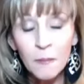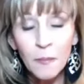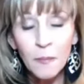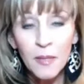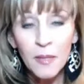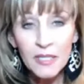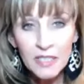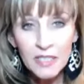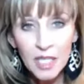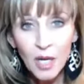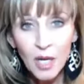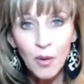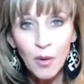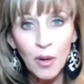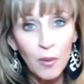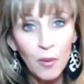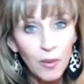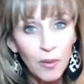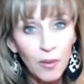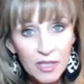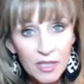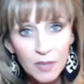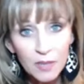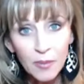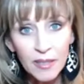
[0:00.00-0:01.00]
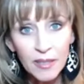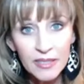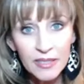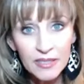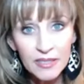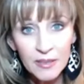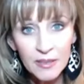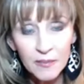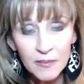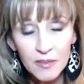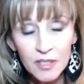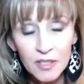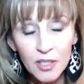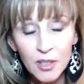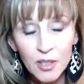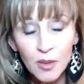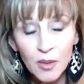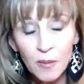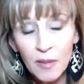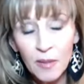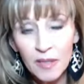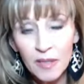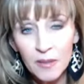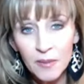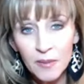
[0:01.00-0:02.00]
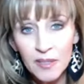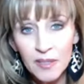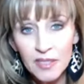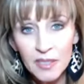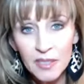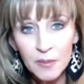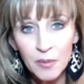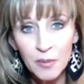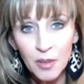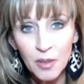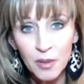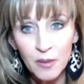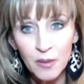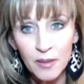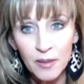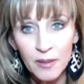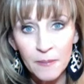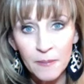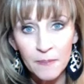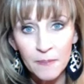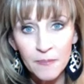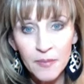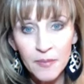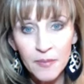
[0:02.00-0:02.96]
So I want to explain something to you about the Bestie Program.